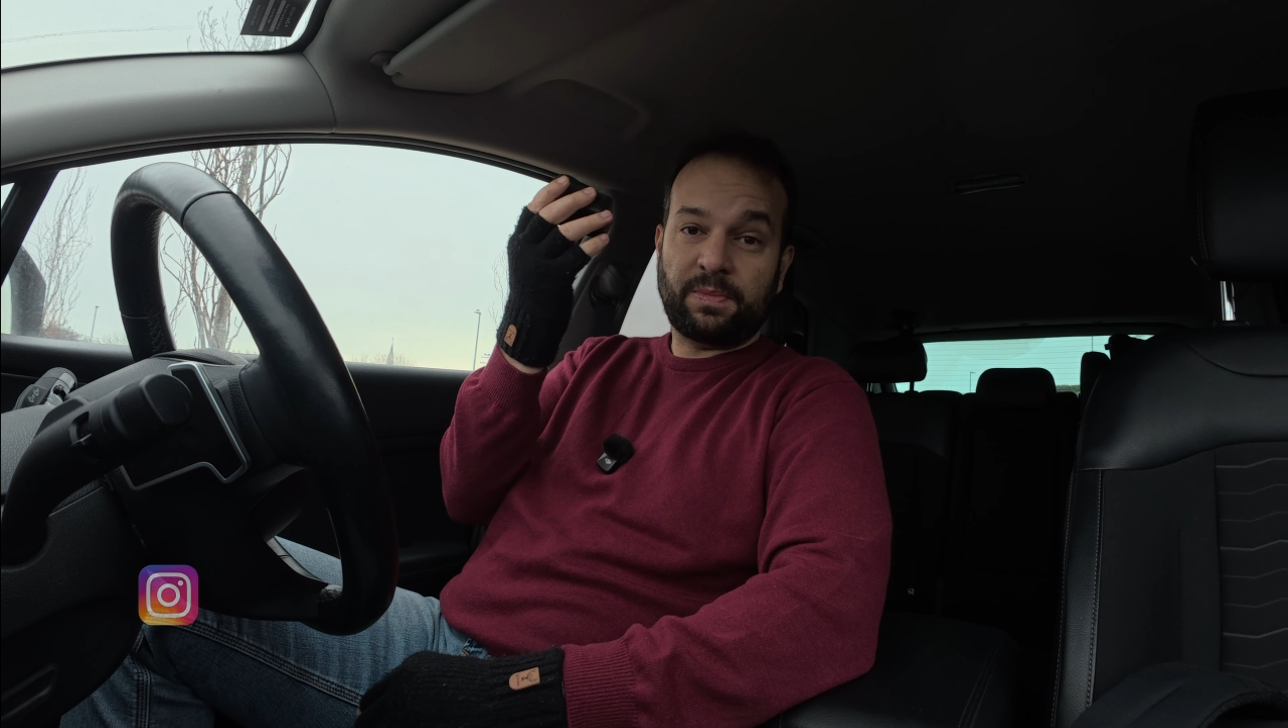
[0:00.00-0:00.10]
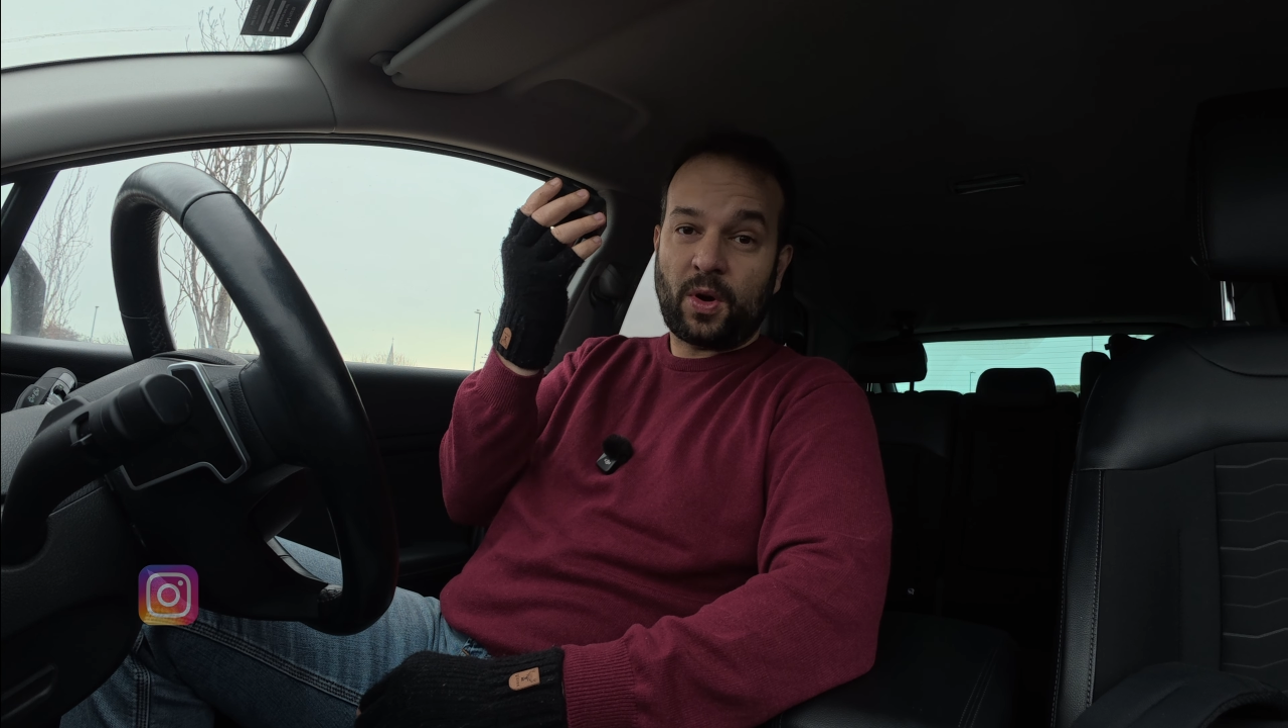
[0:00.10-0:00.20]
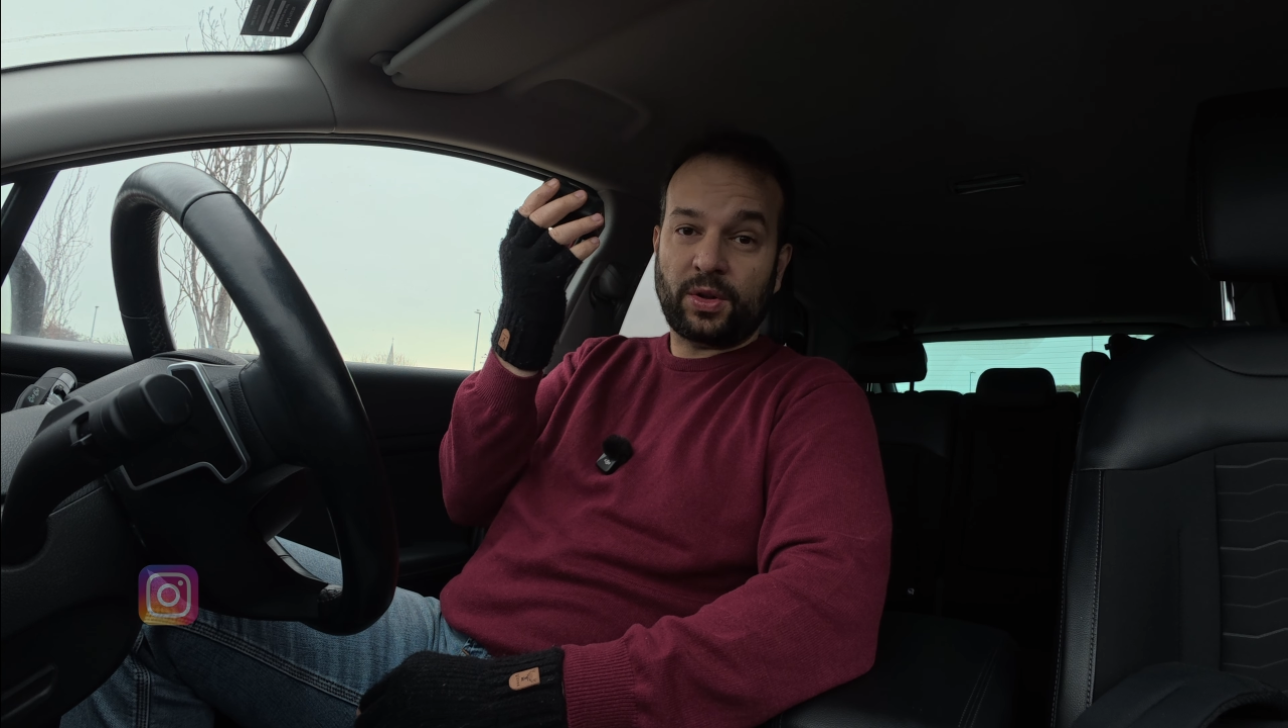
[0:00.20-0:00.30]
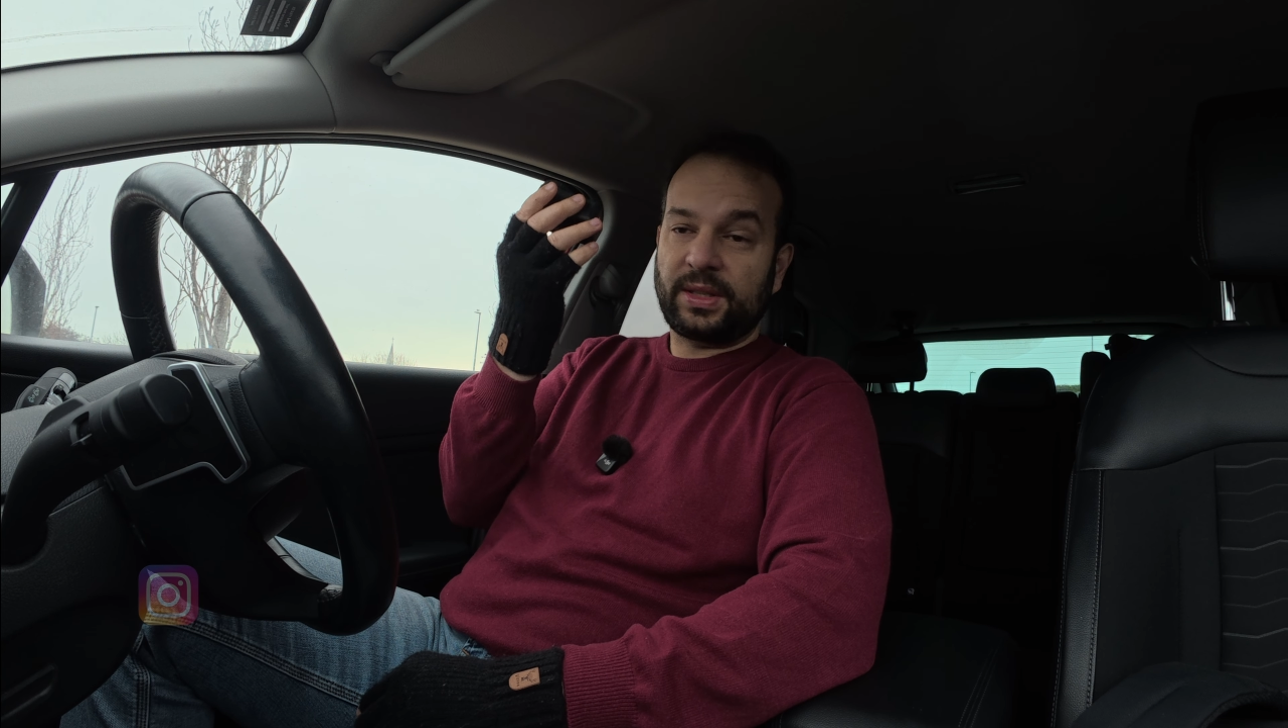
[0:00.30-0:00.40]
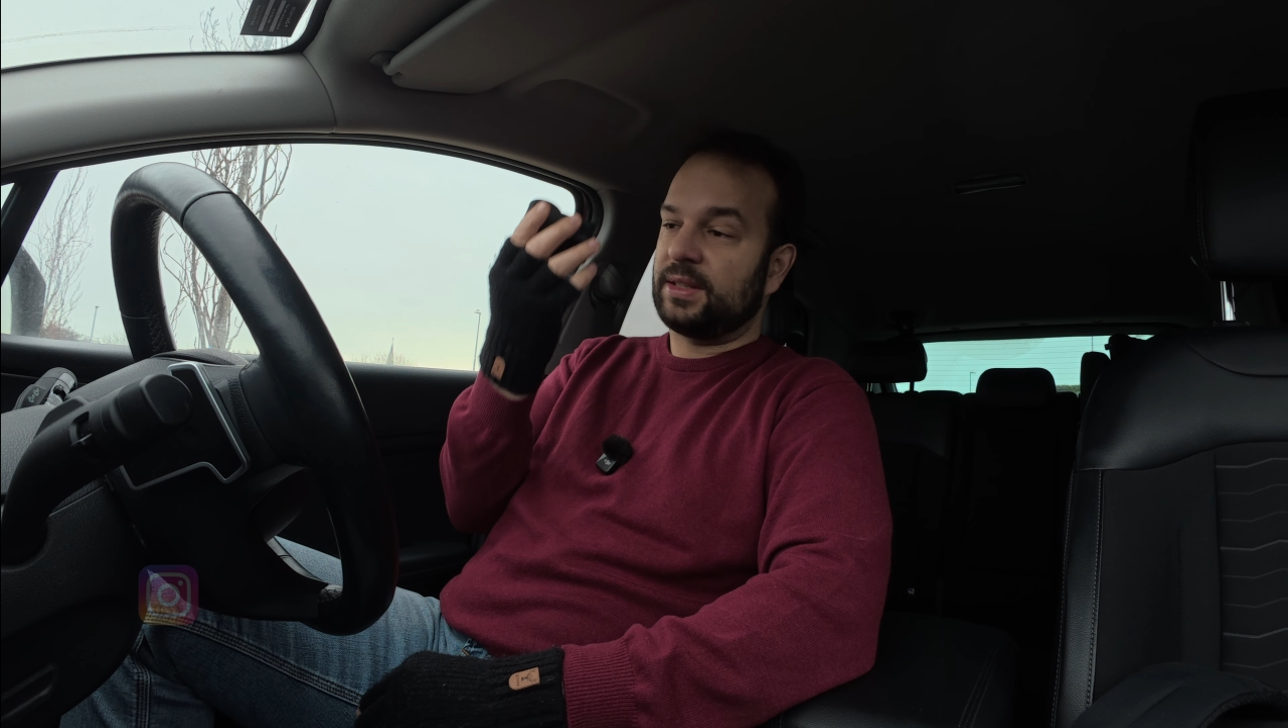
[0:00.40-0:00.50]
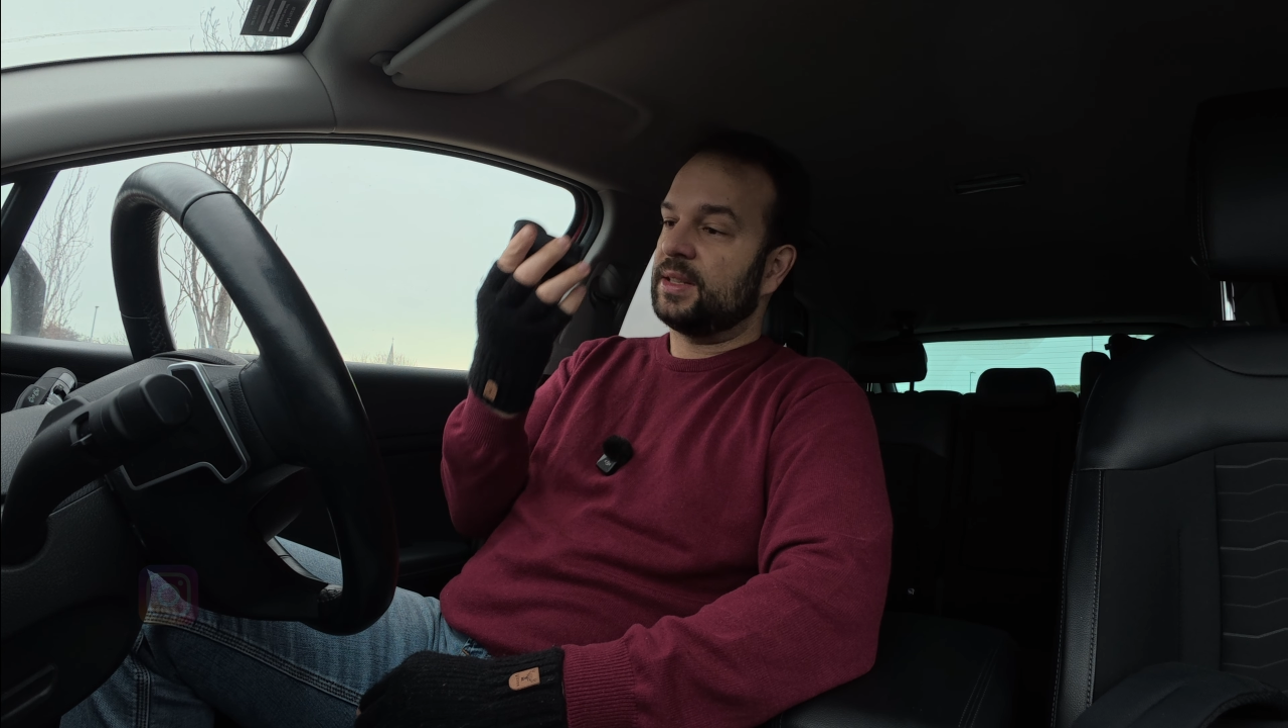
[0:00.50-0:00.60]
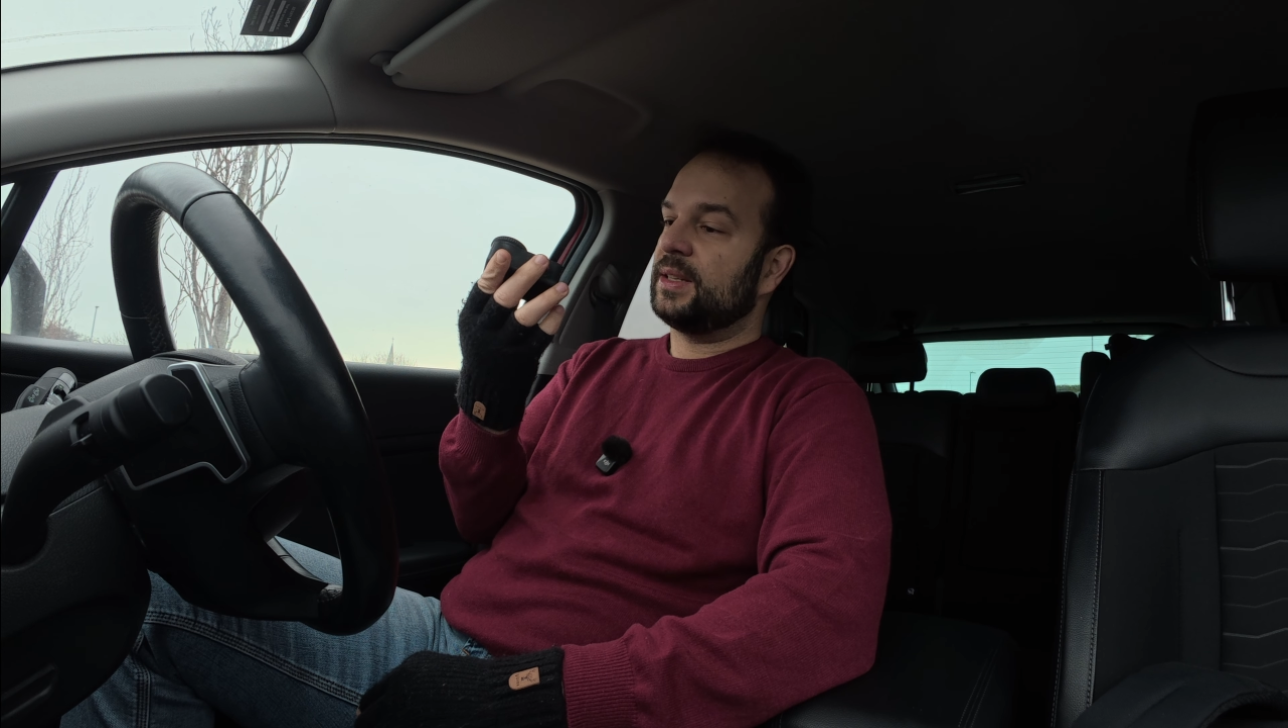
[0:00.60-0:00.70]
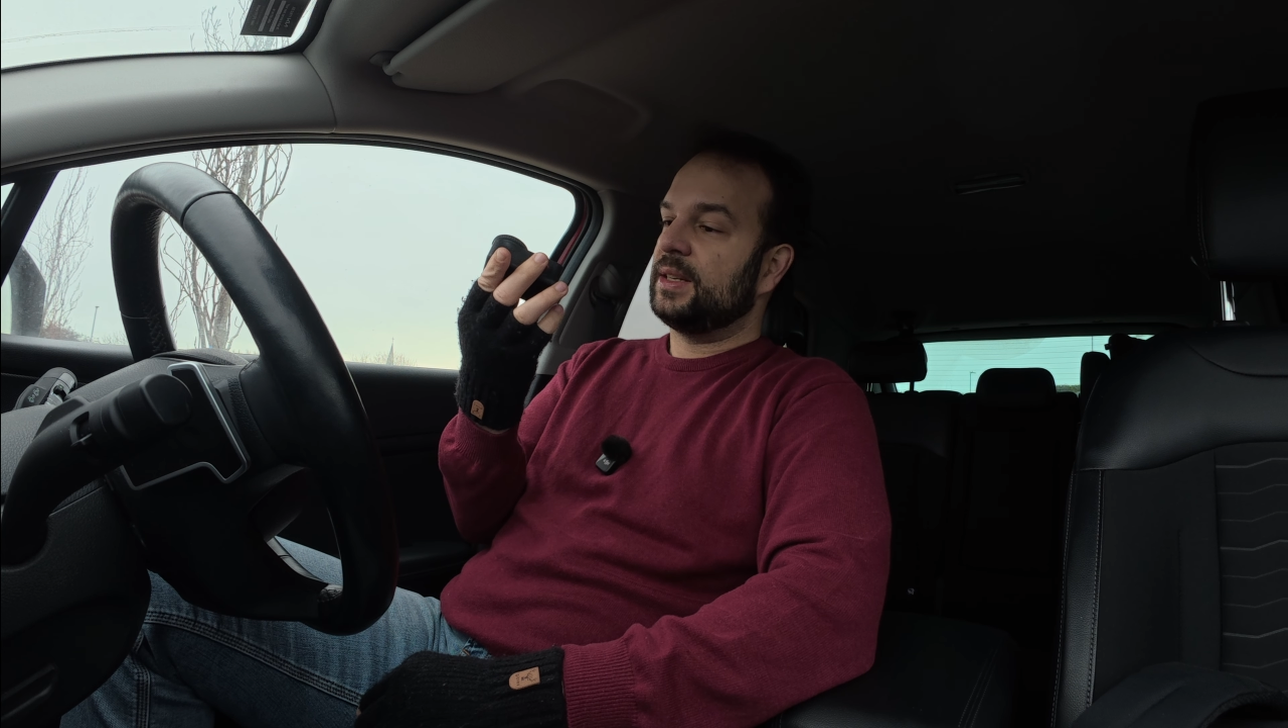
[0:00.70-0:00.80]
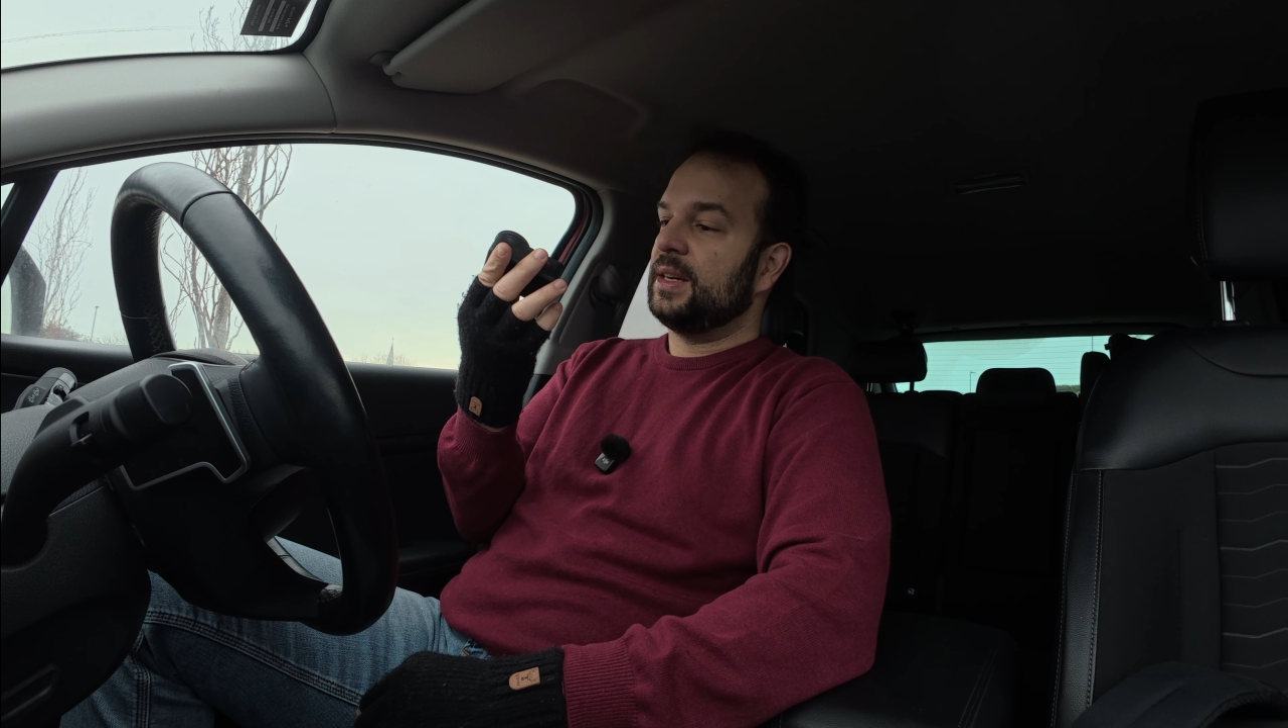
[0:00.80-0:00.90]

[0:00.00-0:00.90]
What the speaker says: bought it